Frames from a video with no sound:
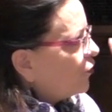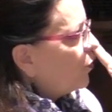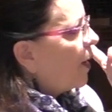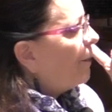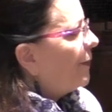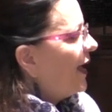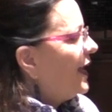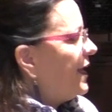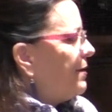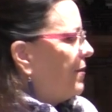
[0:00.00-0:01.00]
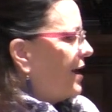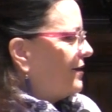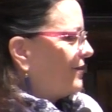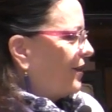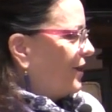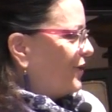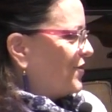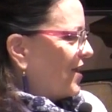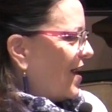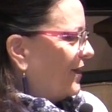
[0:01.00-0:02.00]
to a penny minus the
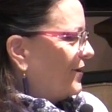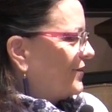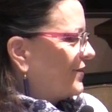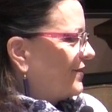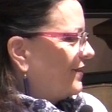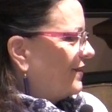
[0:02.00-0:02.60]
$100?